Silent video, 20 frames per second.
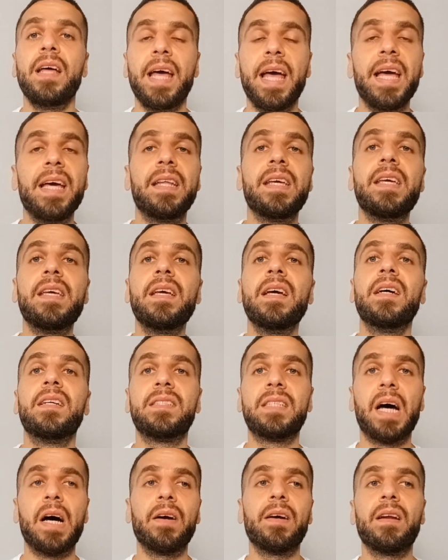Eddie,
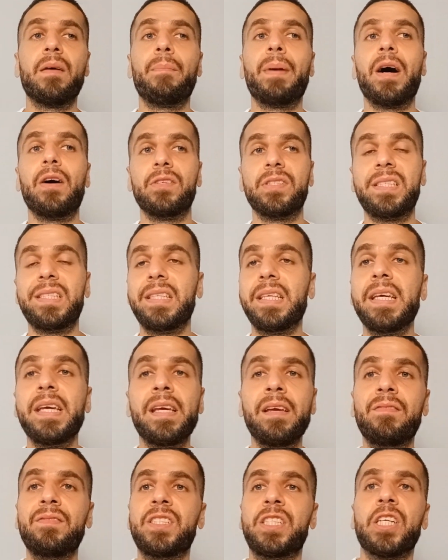talking about
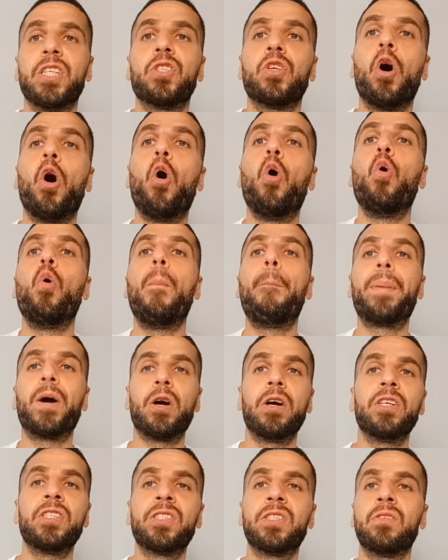Steve's just whole
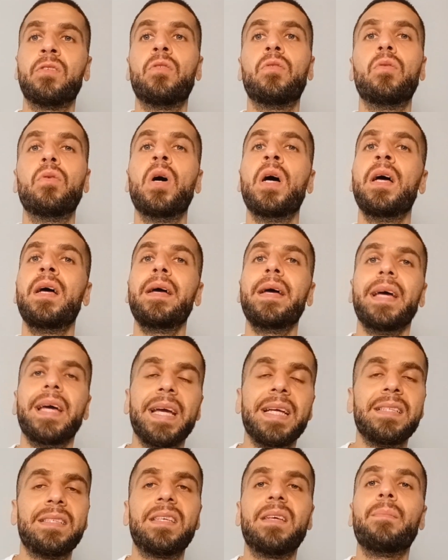personal
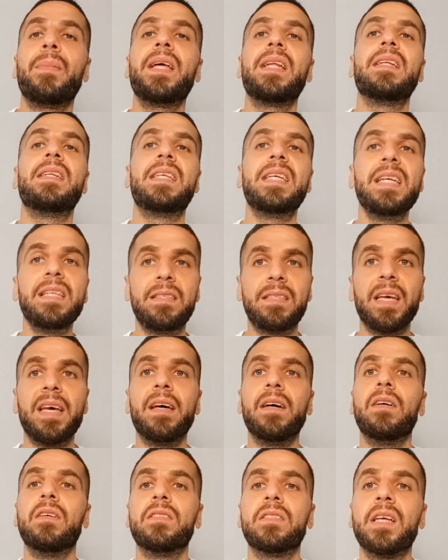intimate
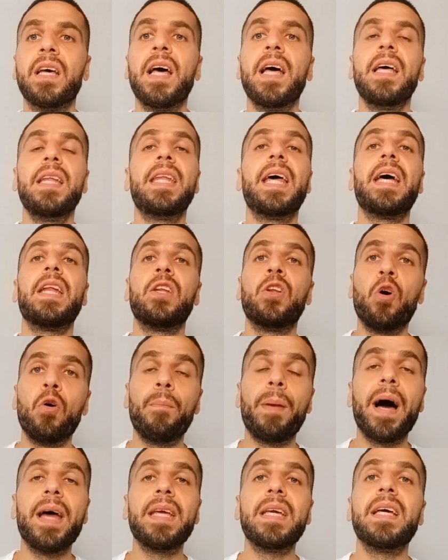details that
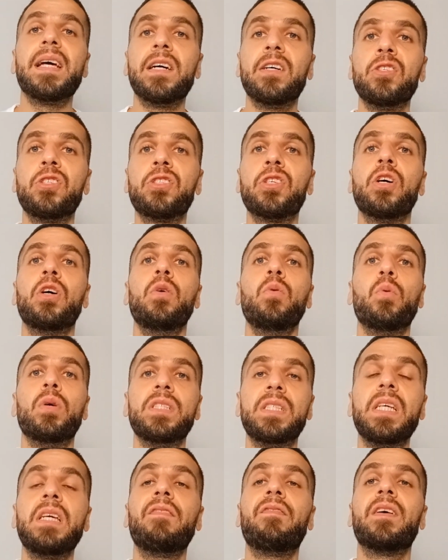nobody else
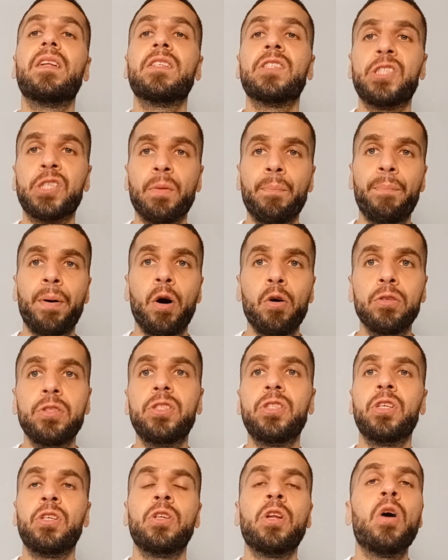was even
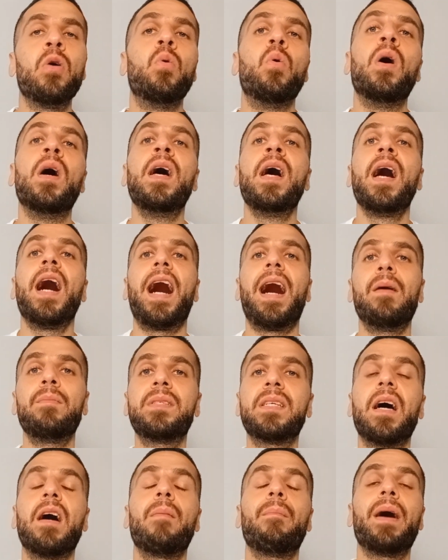supposed to know. I'm
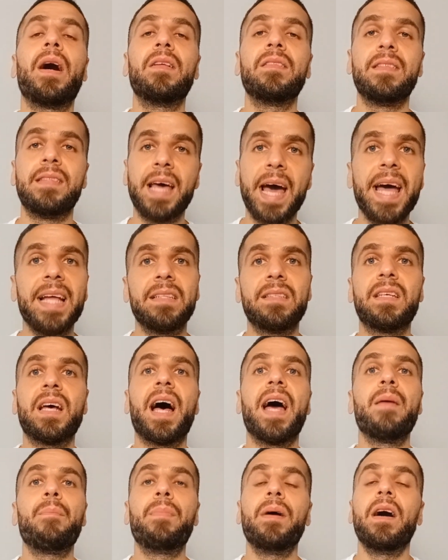talking about that
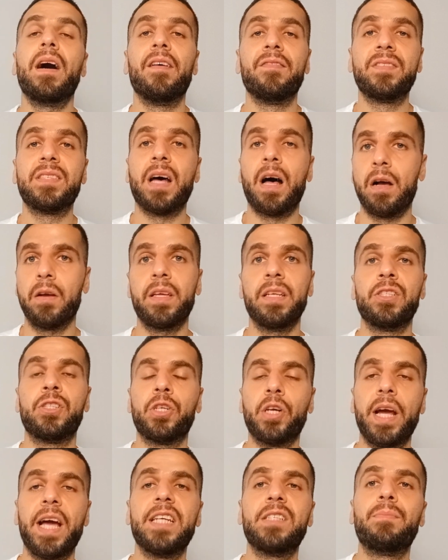type of talking
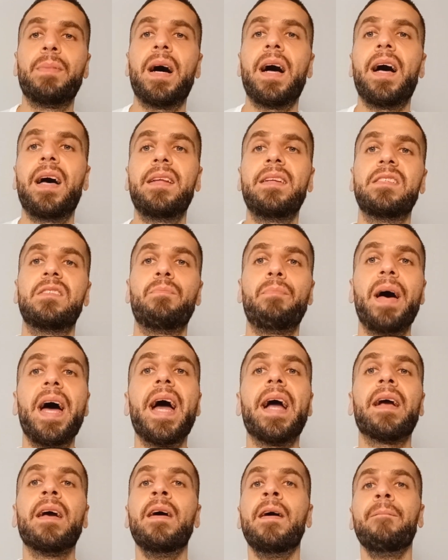trash behind his
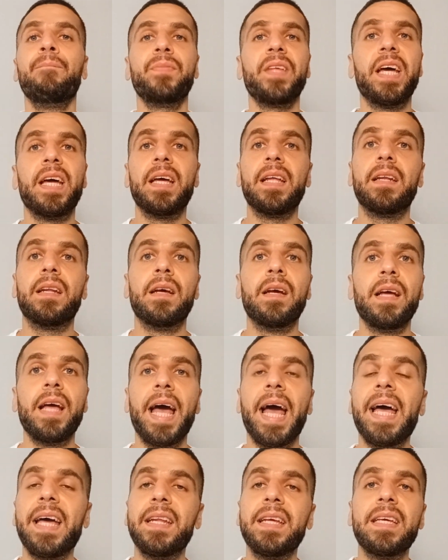back. And
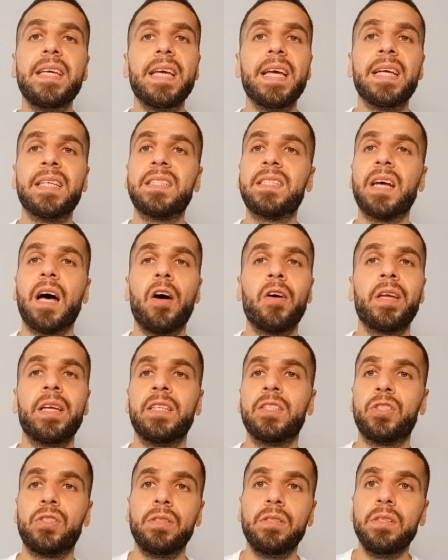Eddie is
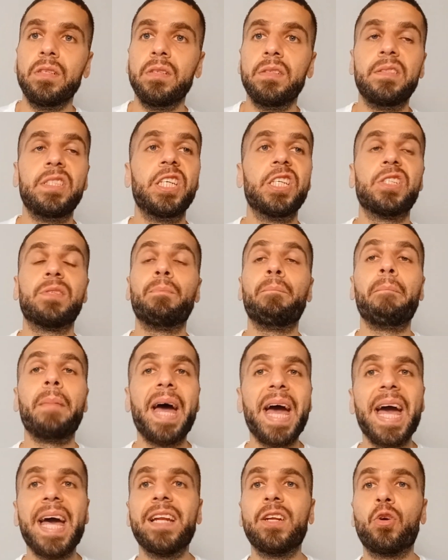talking just
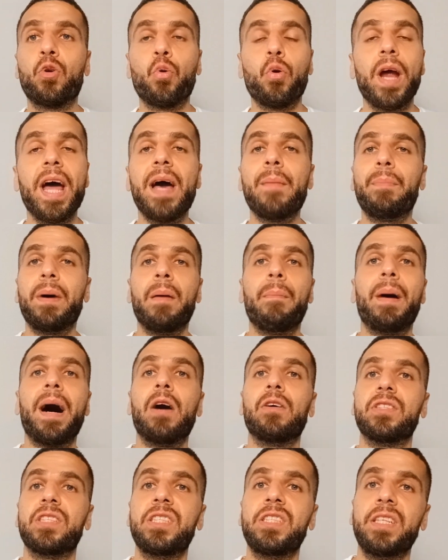mad crap
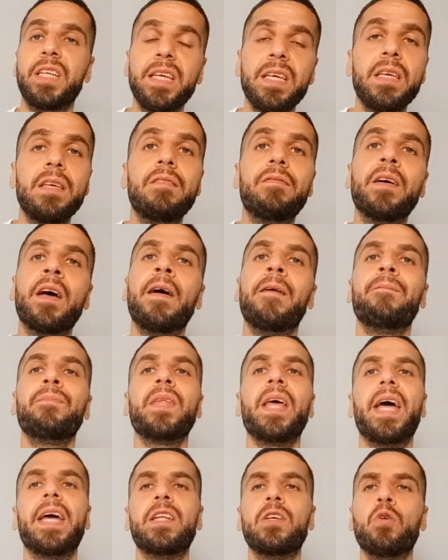about Steve.
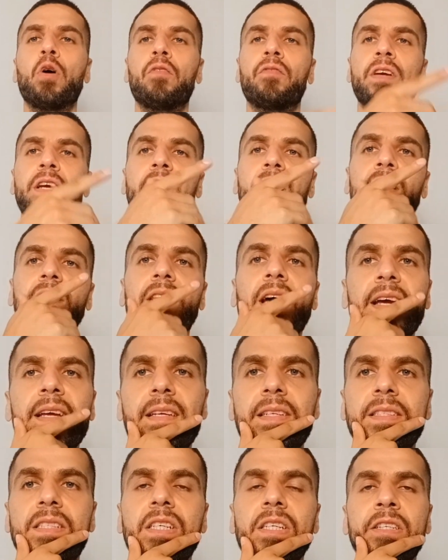And you over here
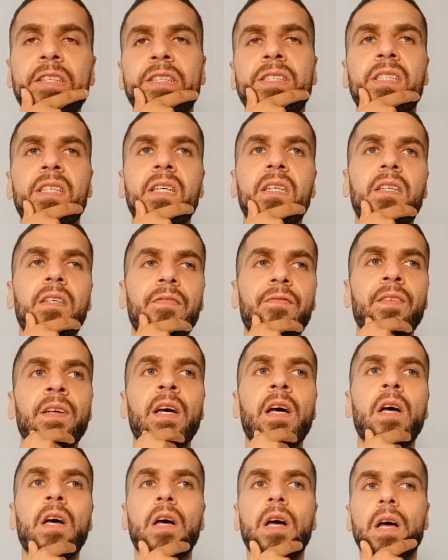thinking to yourself,
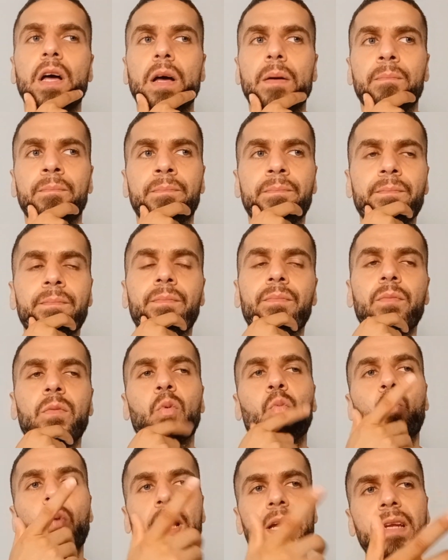
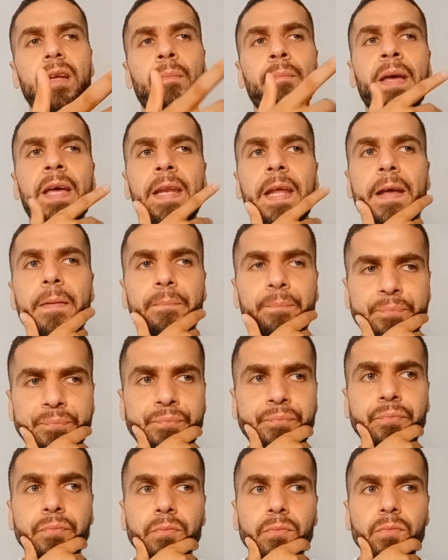hmm, wait a minute.
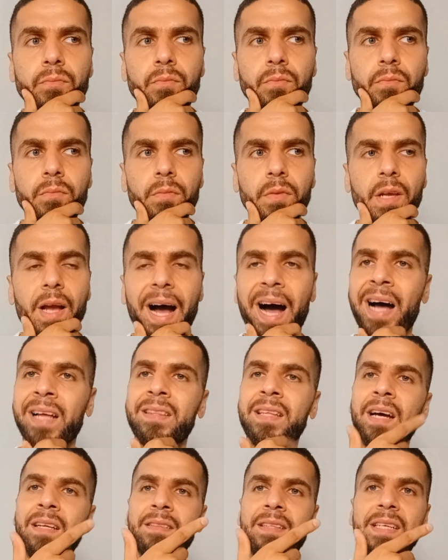I
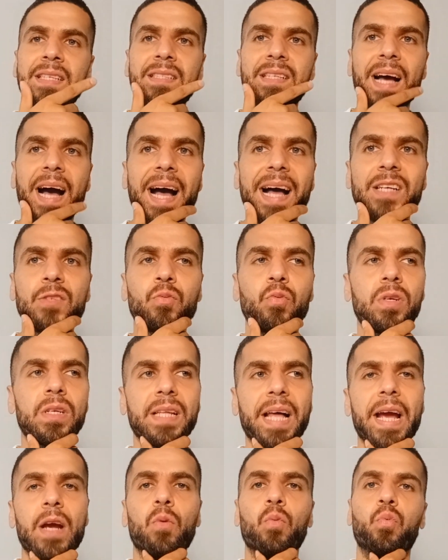thought these guys were
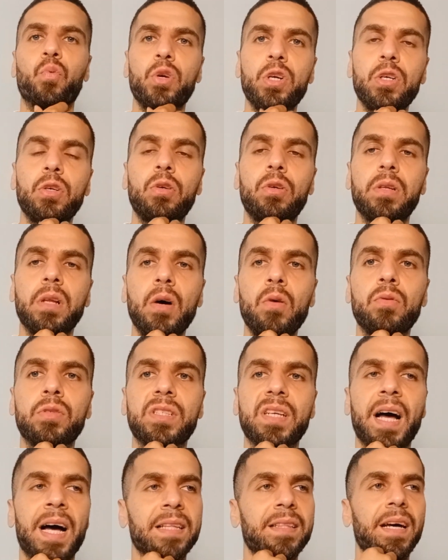like real
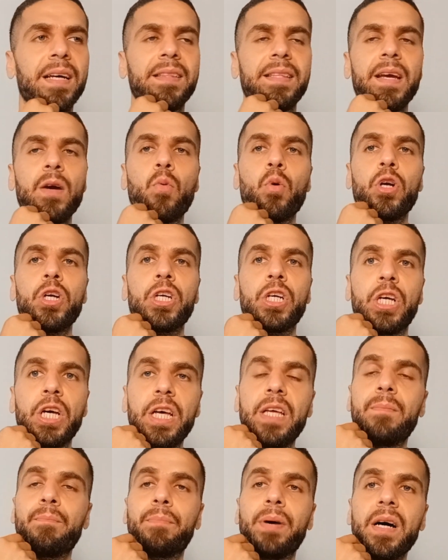close. I thought they were
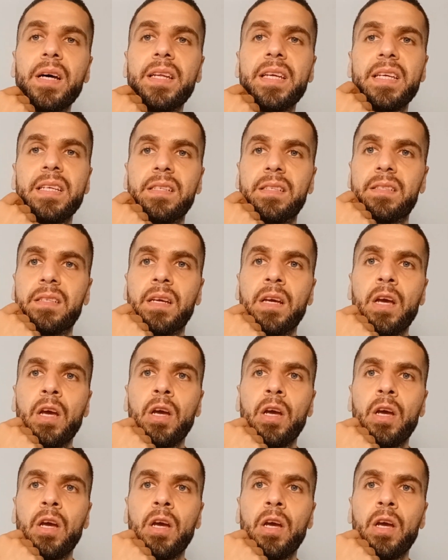good buddies,